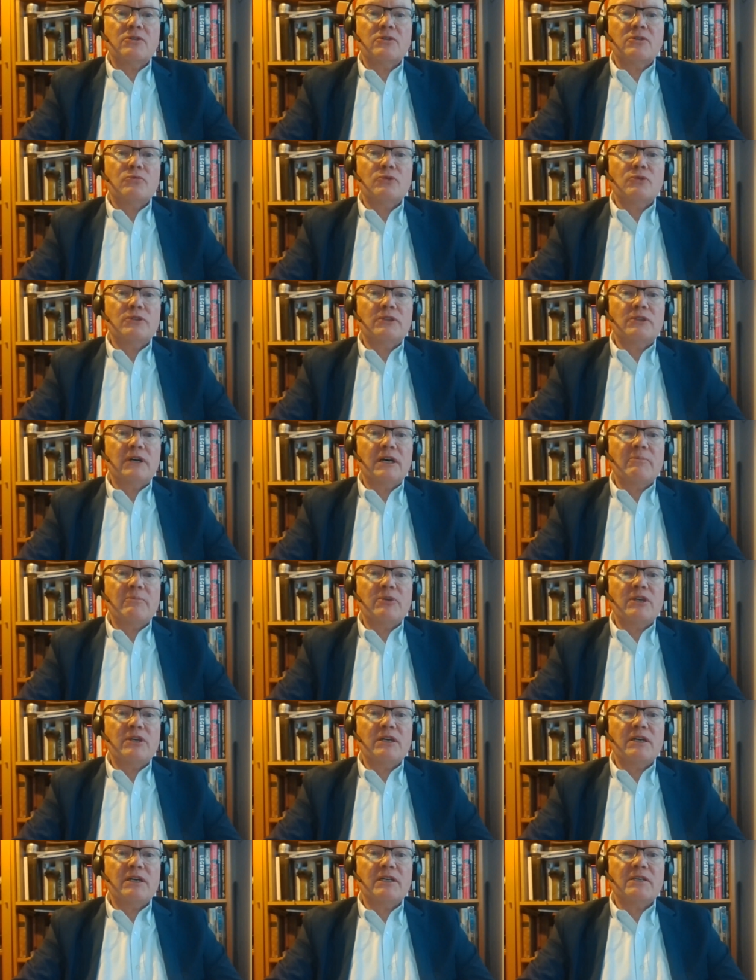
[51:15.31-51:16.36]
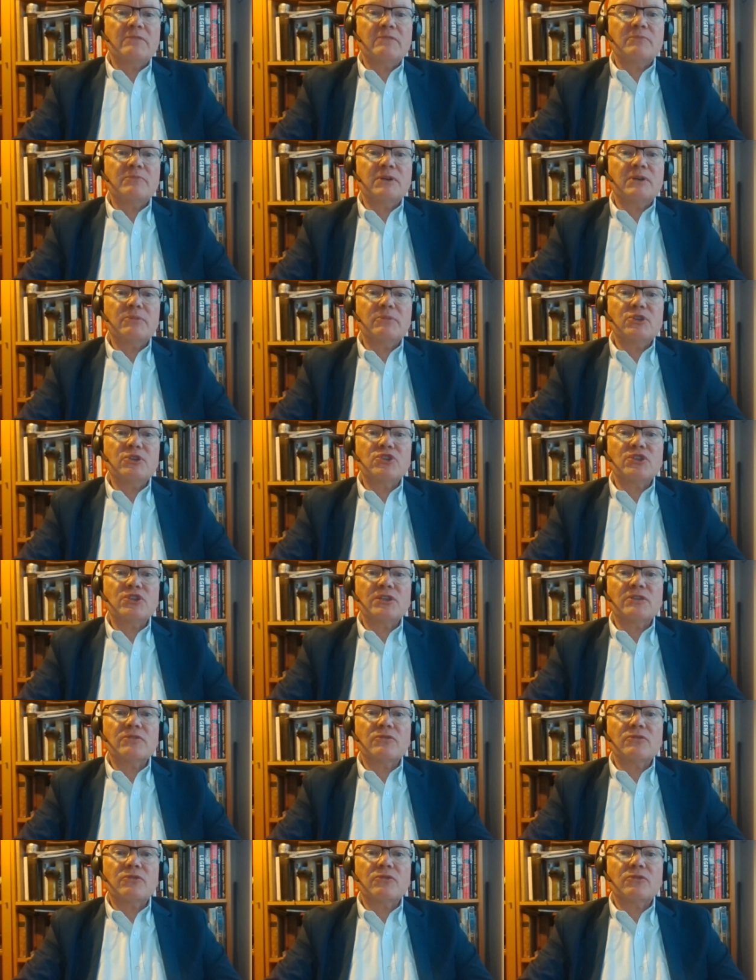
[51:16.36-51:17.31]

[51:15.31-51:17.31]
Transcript: Would IPR in publishing